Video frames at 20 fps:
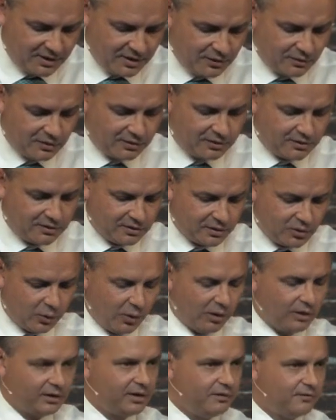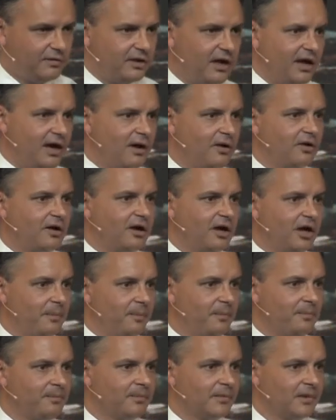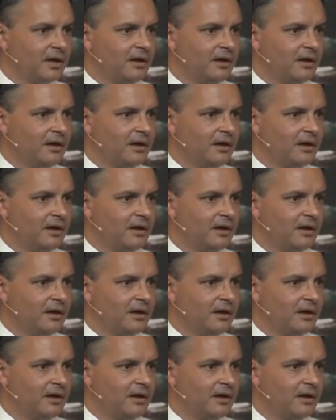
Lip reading: you know, that the quality of the outcome